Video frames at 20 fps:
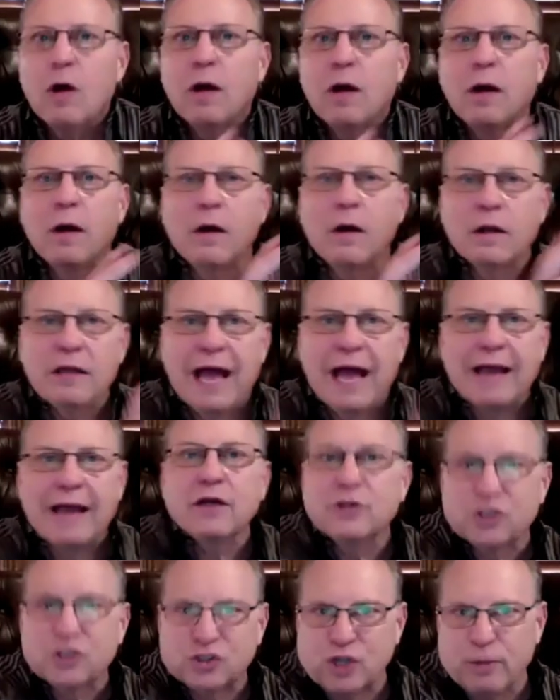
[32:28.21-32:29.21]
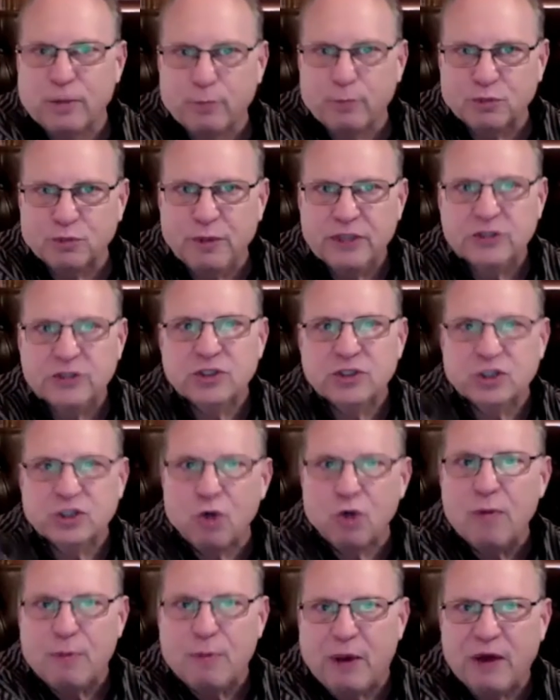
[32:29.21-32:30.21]
like December's business is going
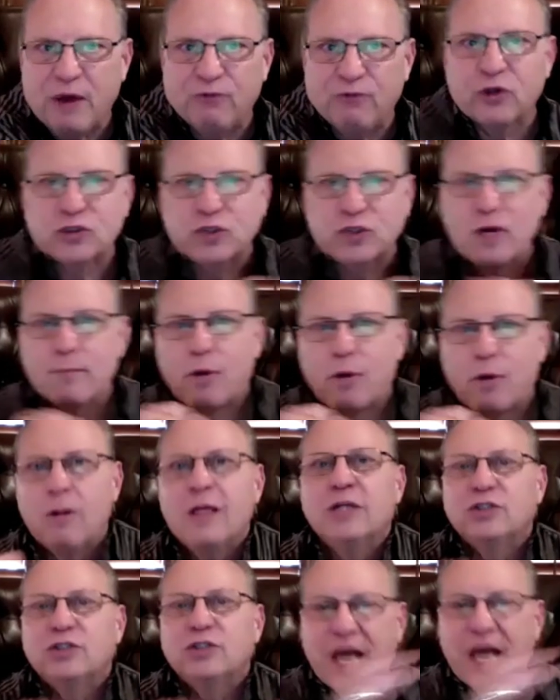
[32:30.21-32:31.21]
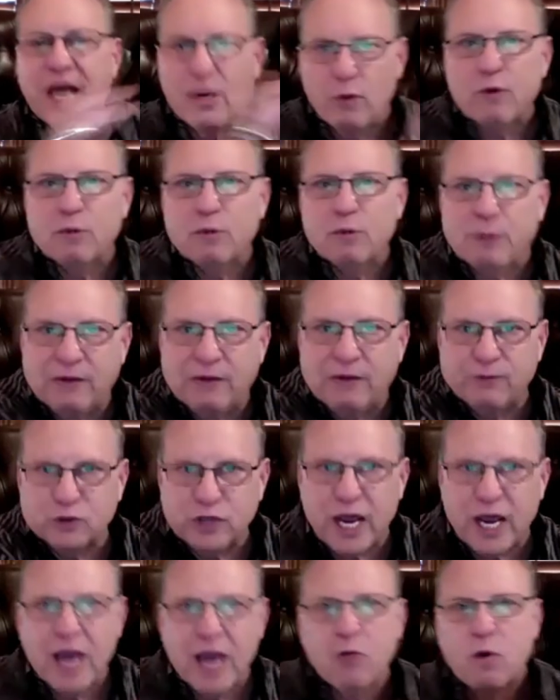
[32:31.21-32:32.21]
to be paid for December. January we paid for
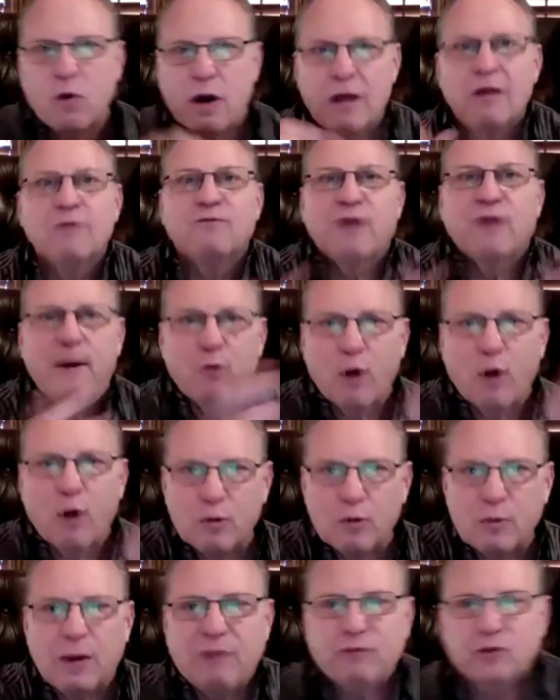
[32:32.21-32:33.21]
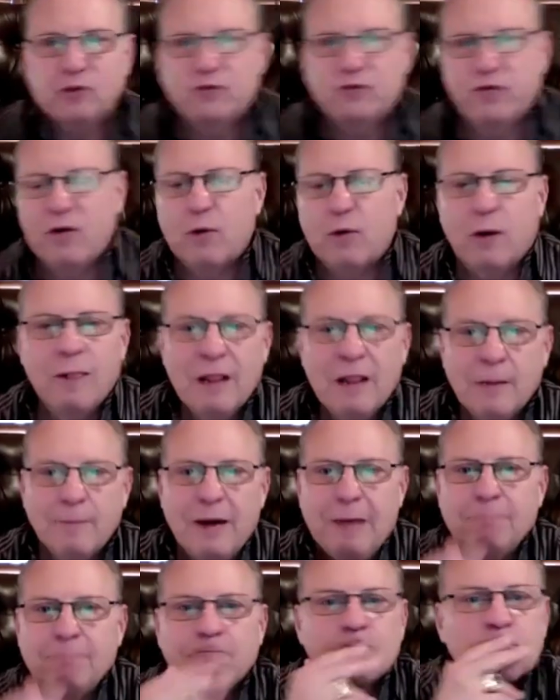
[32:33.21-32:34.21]
January. February we paid for February.
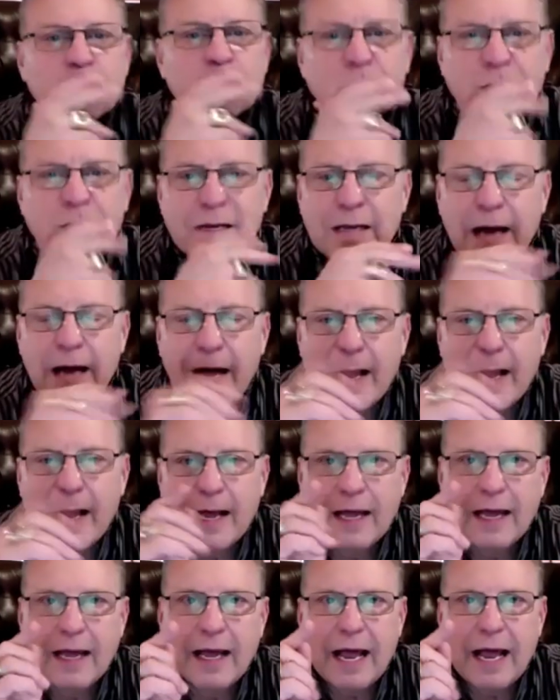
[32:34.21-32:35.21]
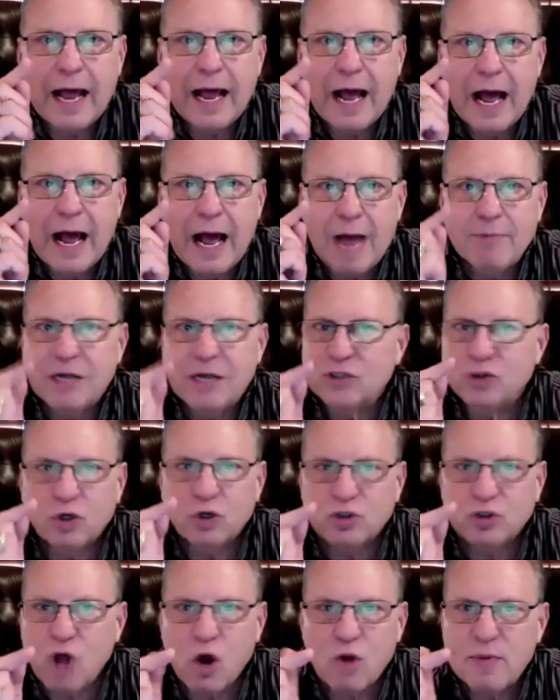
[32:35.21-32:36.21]
But I'm not sure it's
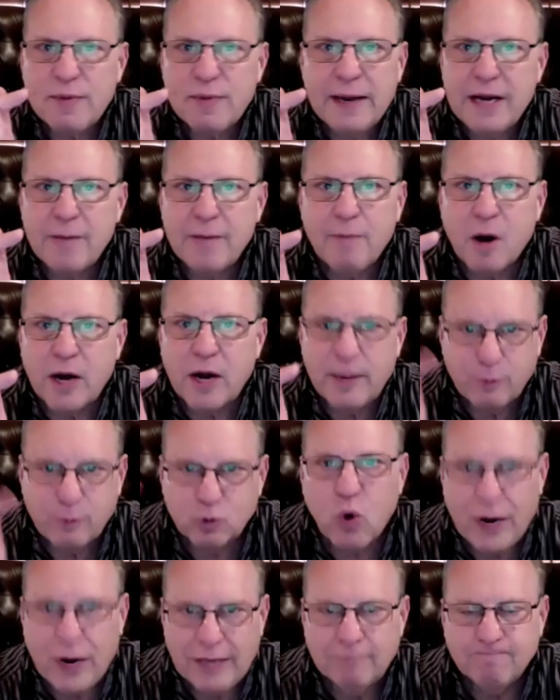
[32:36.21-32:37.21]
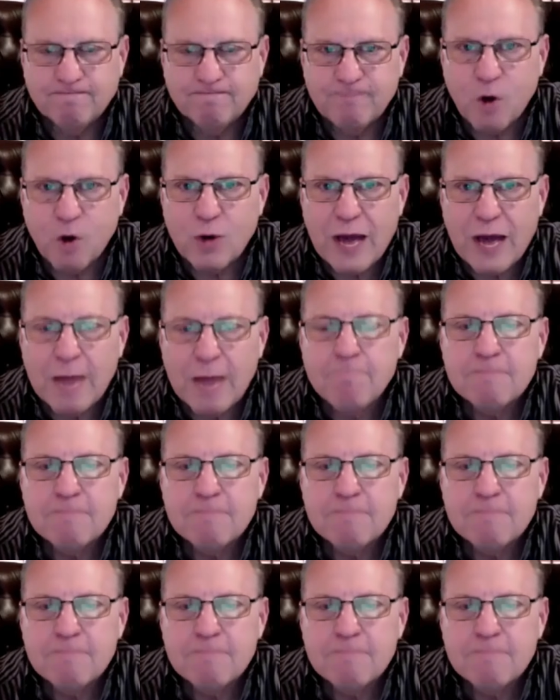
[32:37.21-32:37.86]
all going to be made up on April 20, okay?